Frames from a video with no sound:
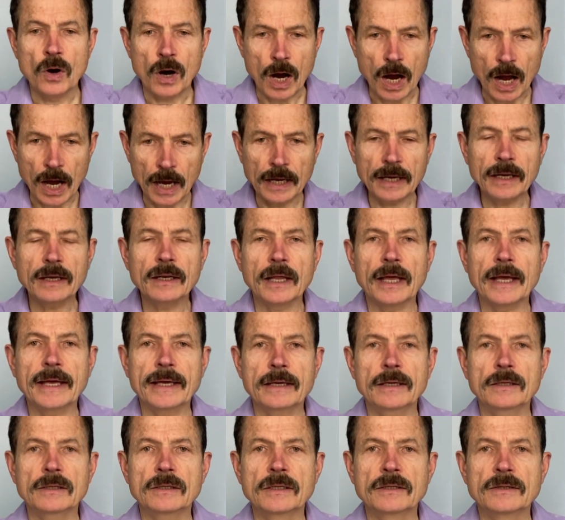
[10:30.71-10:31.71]
I like
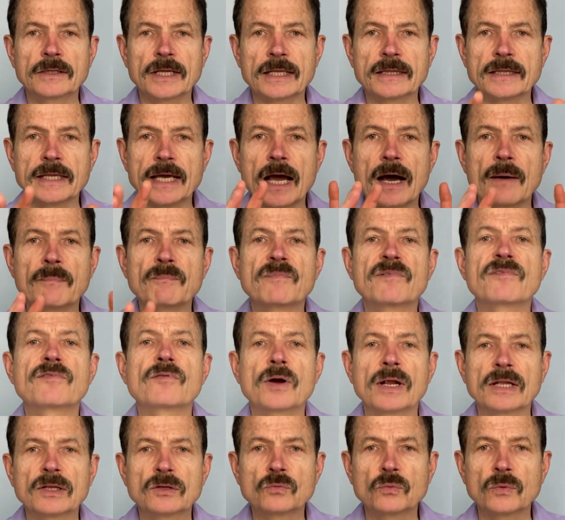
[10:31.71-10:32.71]
it that they're
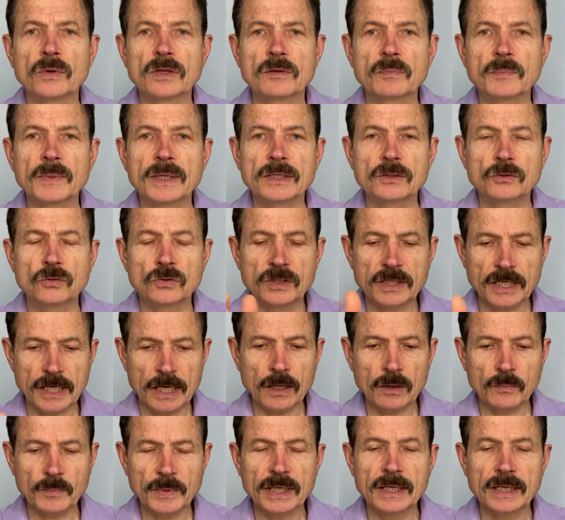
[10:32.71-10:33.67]
upfront with me to tell me,